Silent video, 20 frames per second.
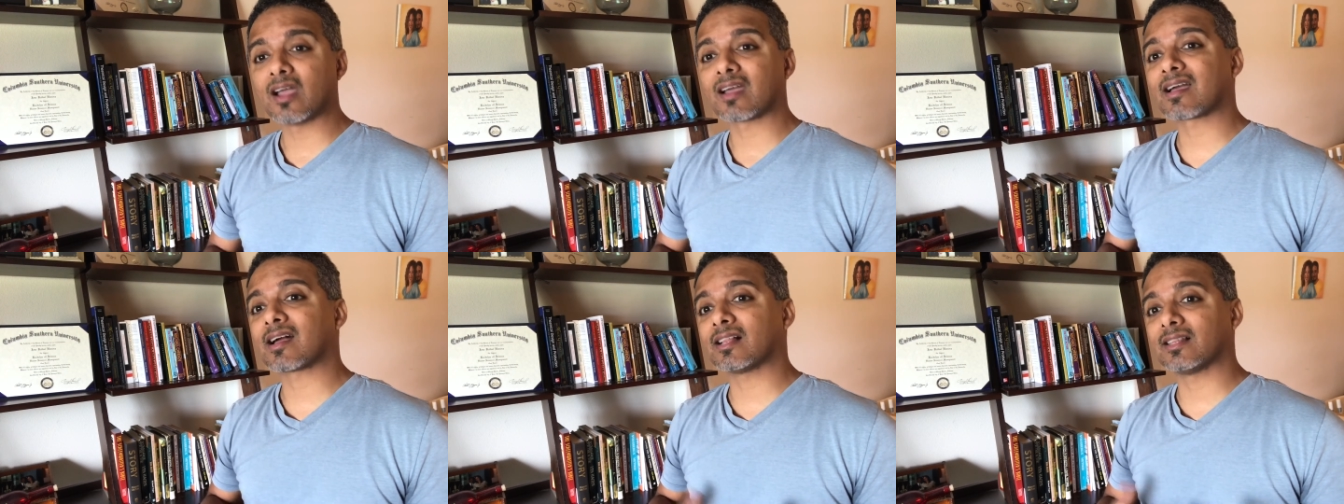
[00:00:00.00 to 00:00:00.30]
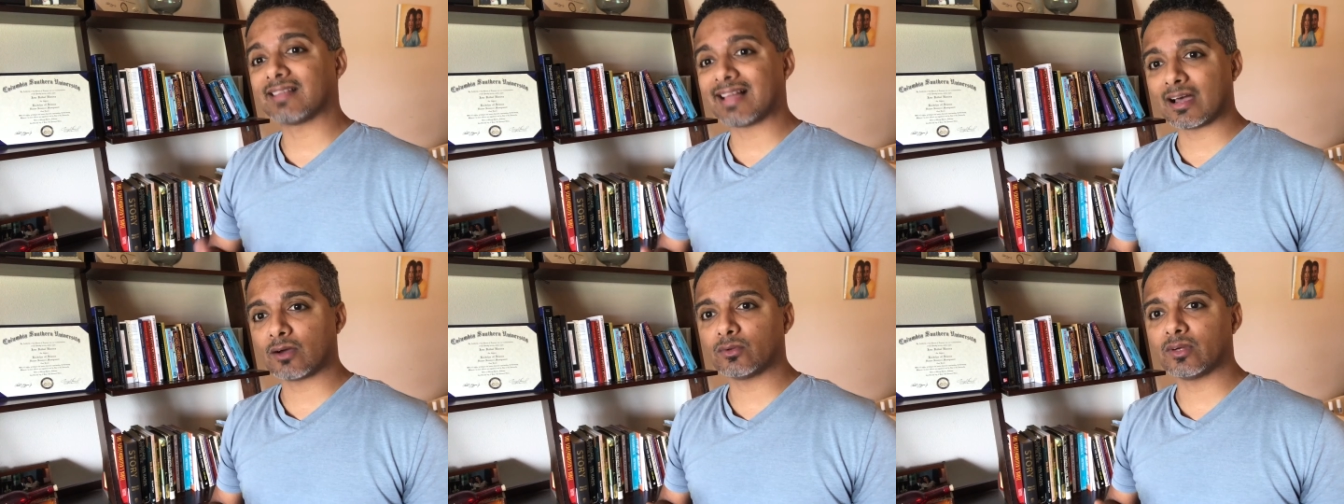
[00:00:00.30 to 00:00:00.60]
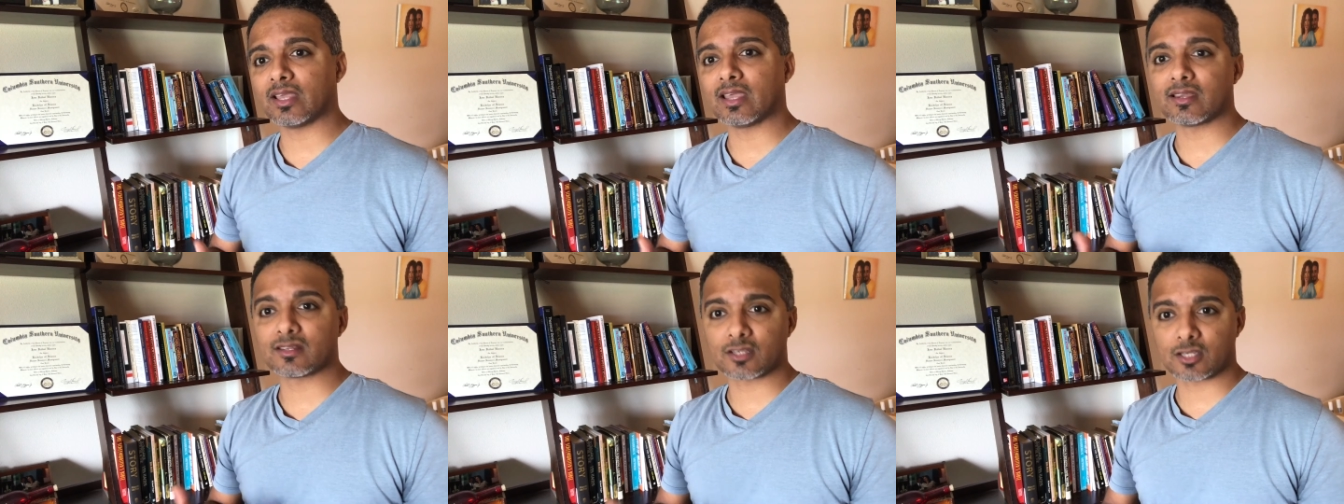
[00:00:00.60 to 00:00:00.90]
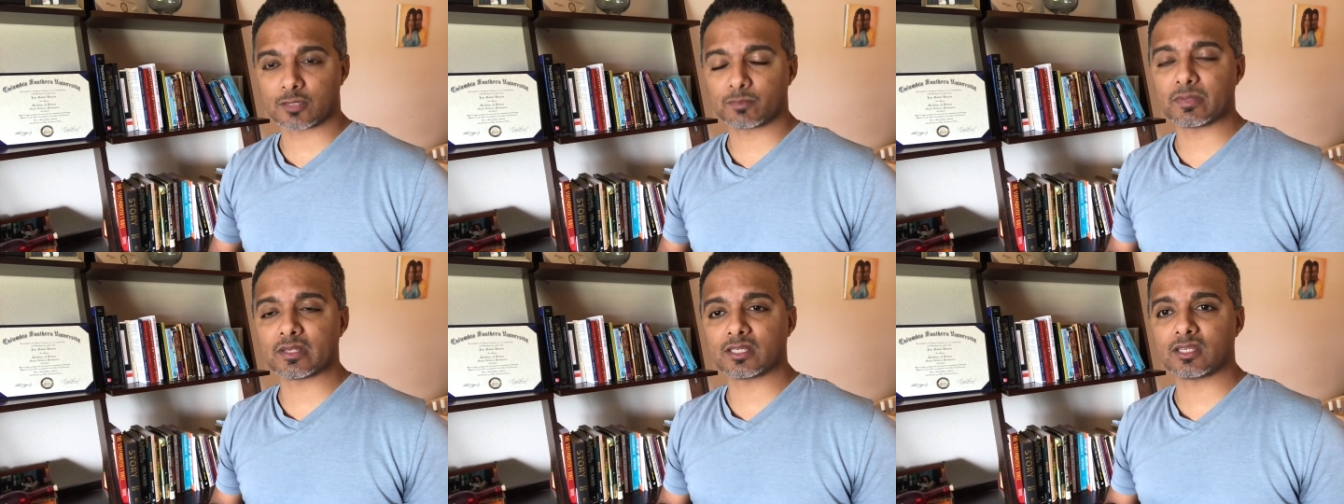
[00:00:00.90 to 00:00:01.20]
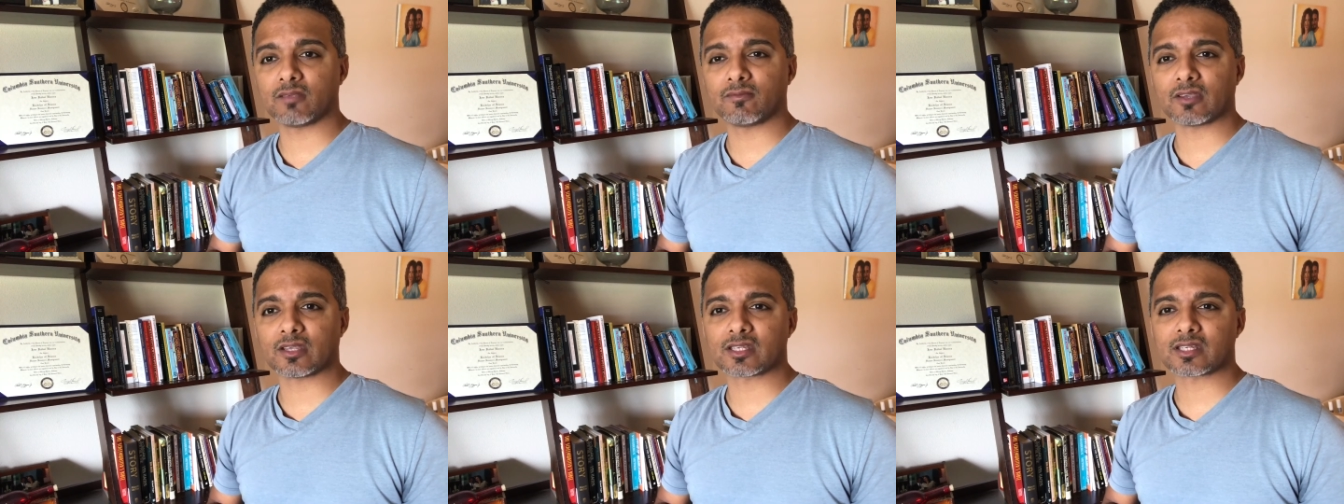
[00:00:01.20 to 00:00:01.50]
Clowning is a
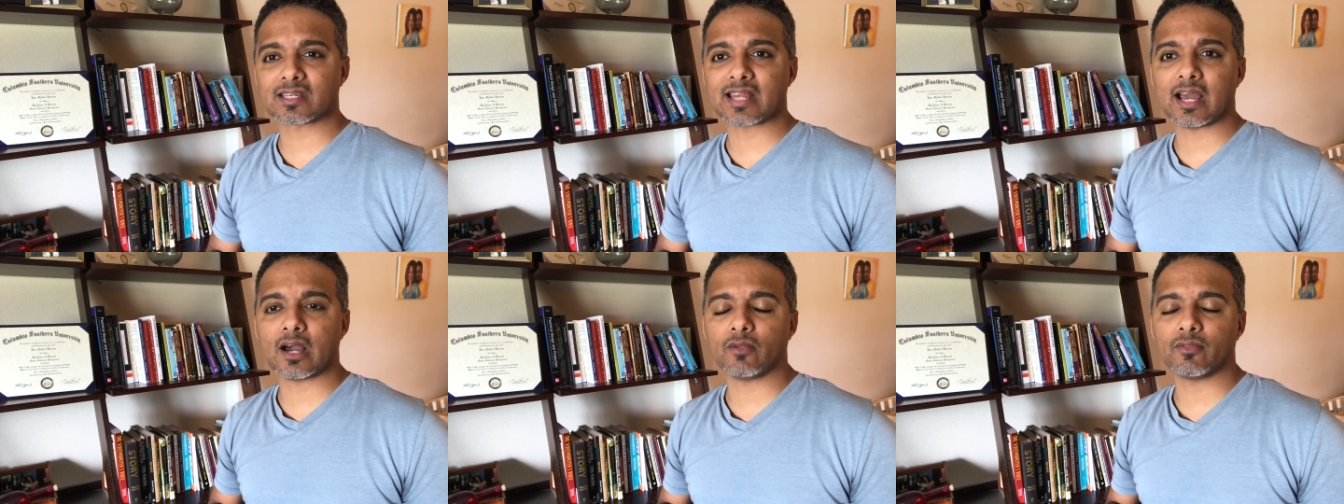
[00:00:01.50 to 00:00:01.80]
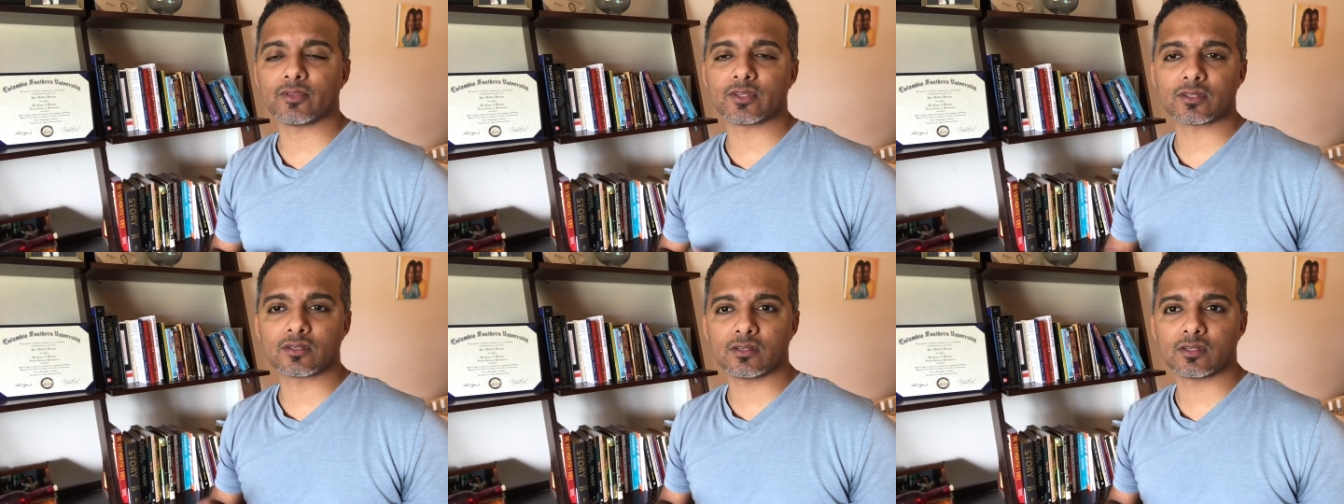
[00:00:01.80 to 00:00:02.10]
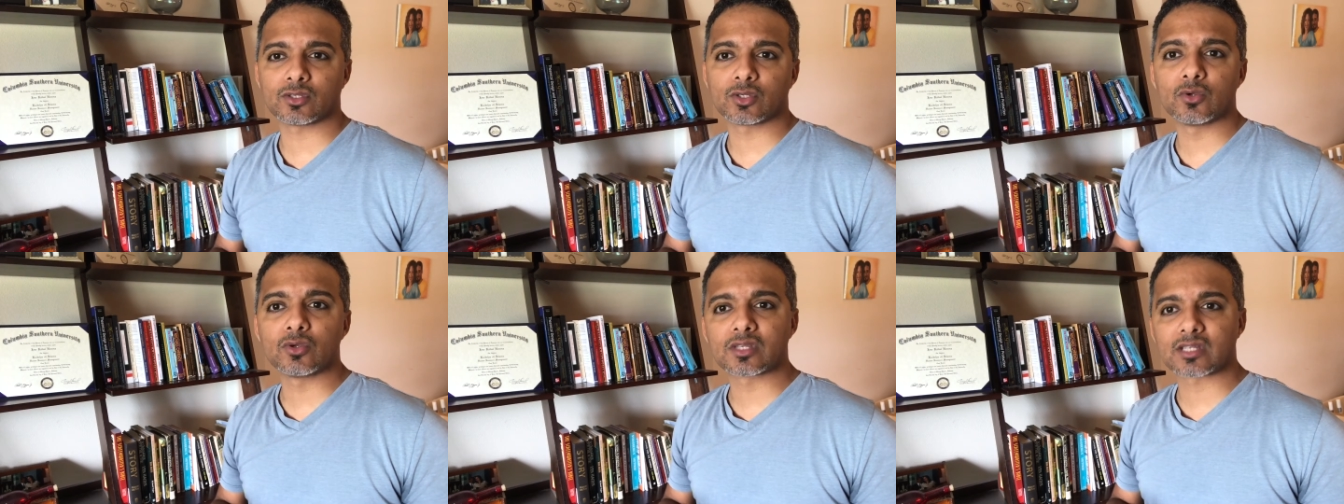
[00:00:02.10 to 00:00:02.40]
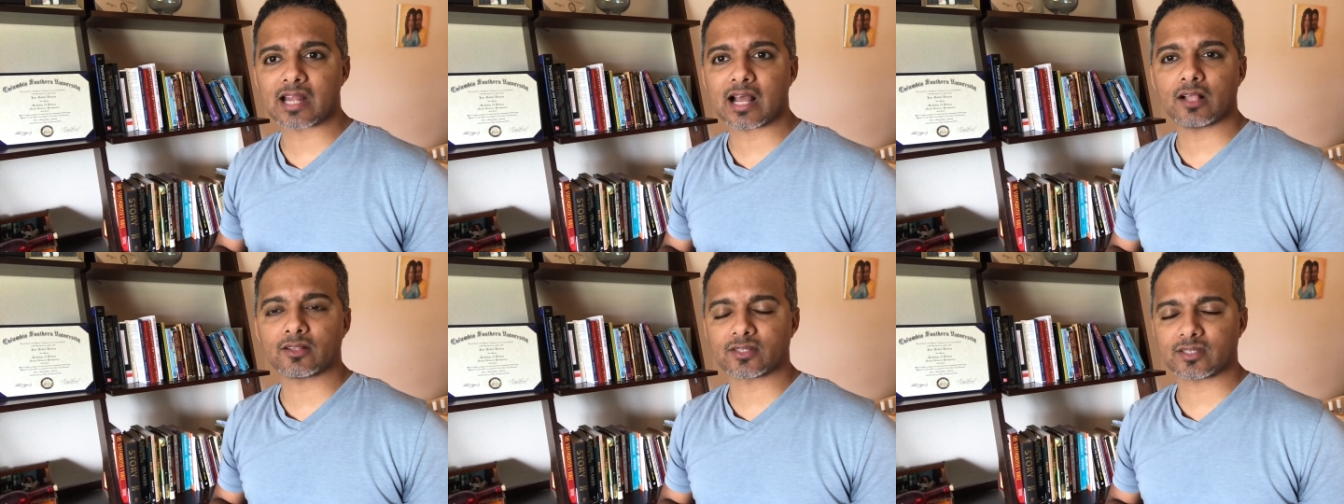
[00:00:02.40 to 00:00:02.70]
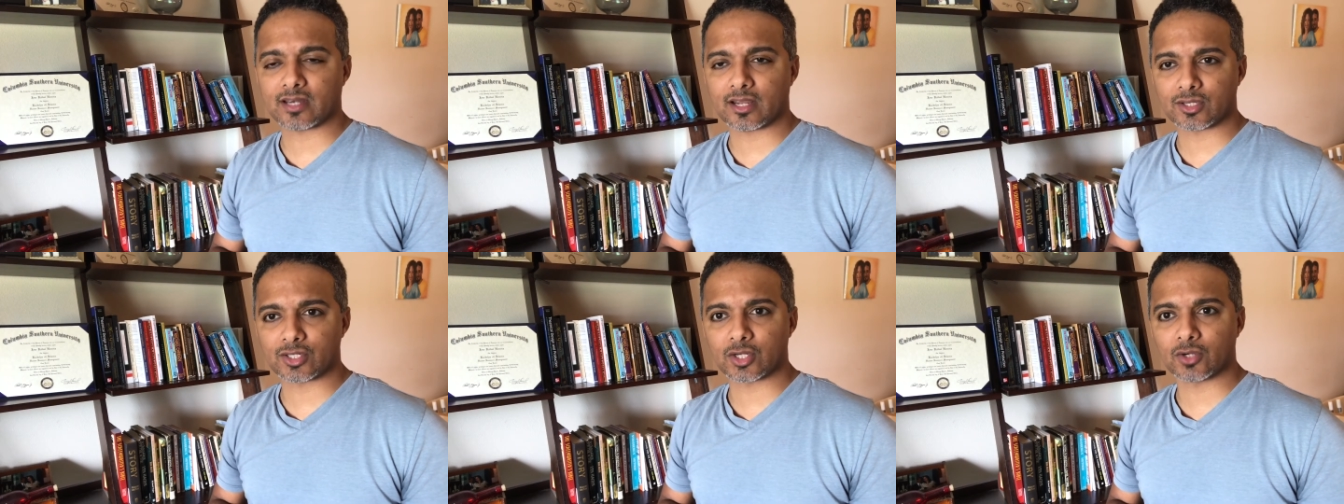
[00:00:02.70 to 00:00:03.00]
specific style. The two styles
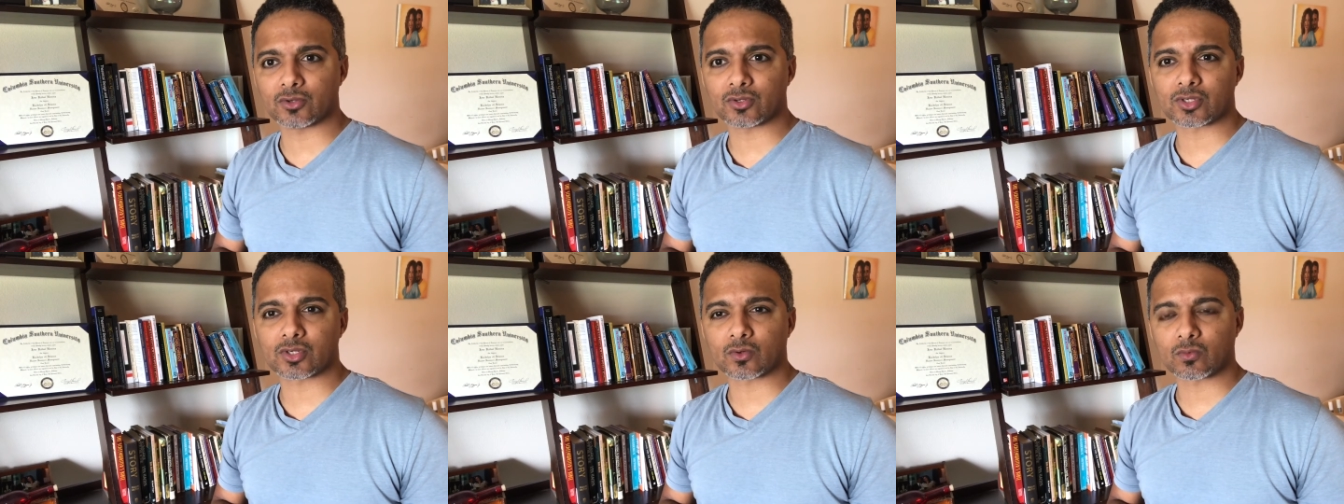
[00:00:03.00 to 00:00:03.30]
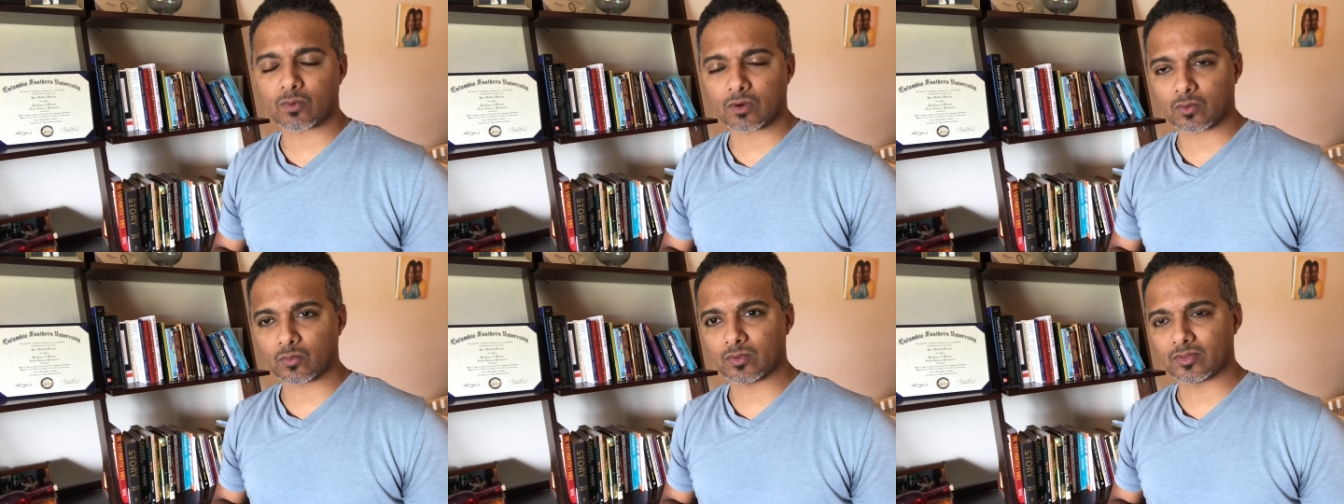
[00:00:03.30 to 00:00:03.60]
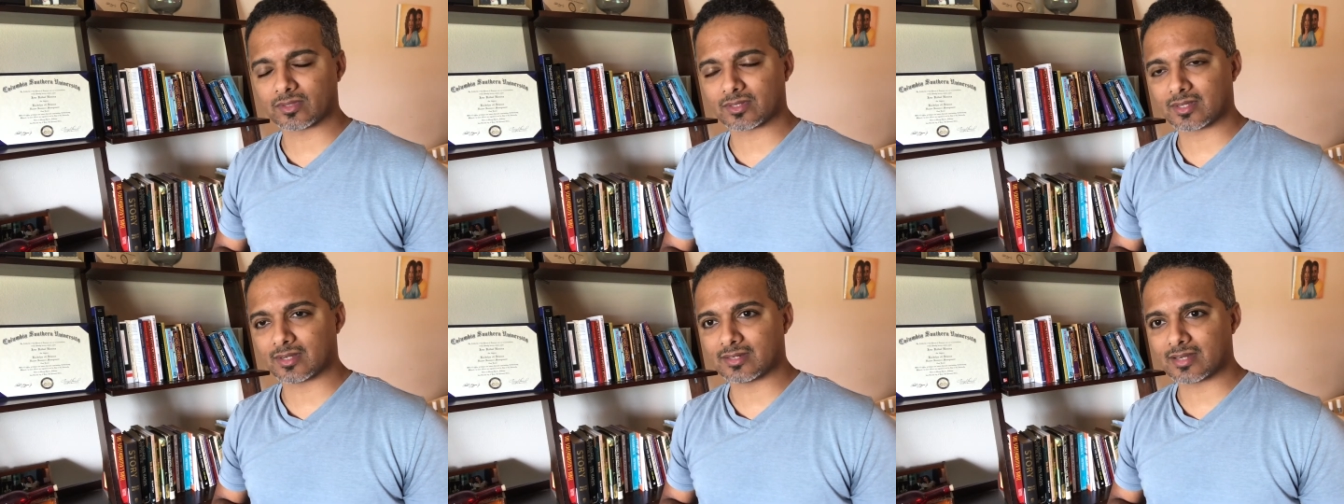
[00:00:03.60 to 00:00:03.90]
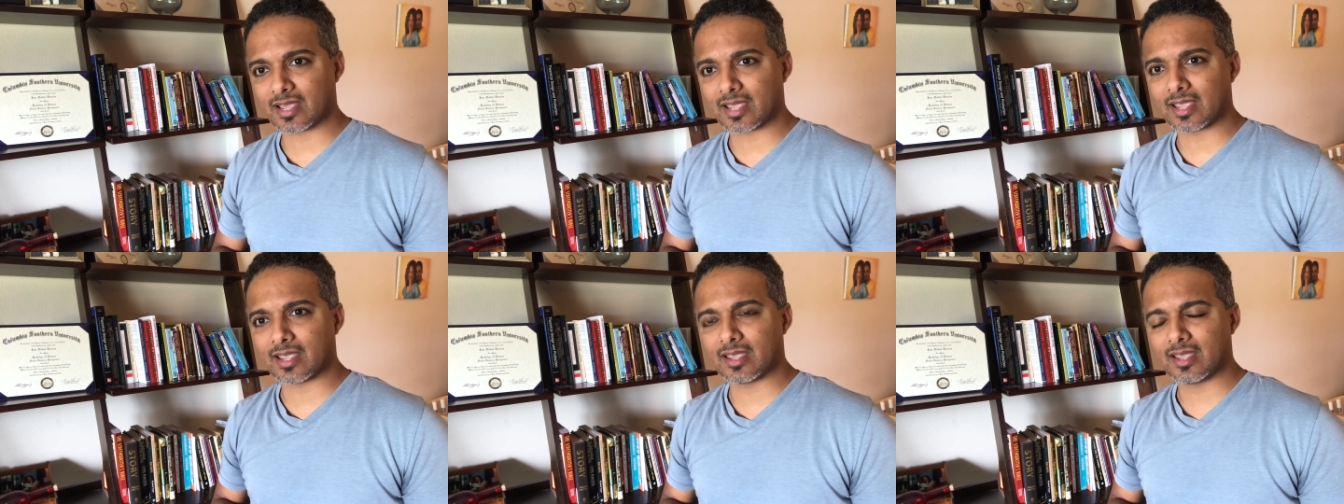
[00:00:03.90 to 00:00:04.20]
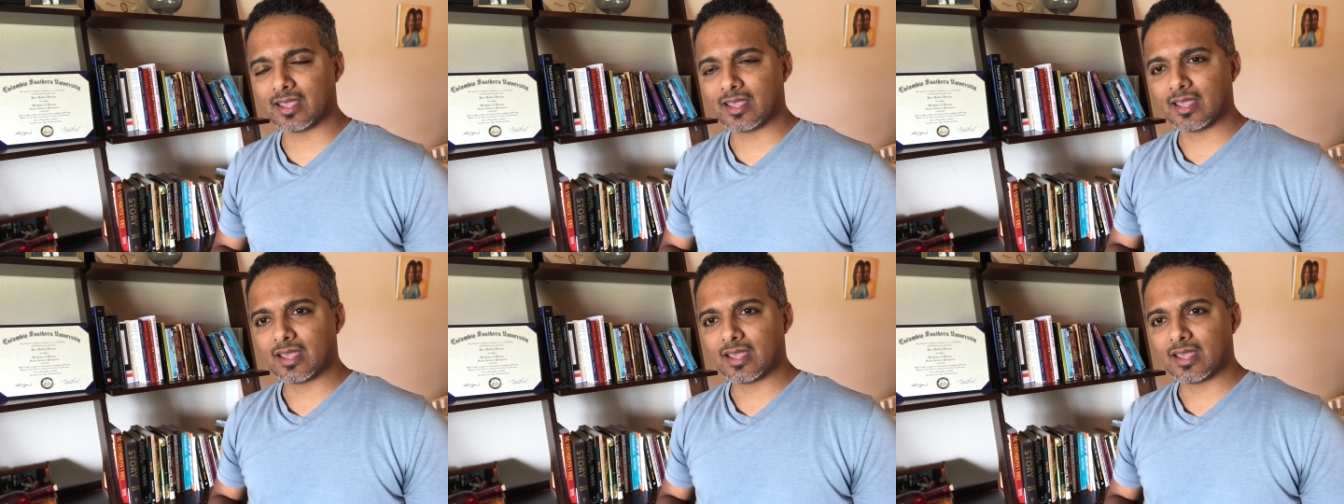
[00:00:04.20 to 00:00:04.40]
that I chose to work with today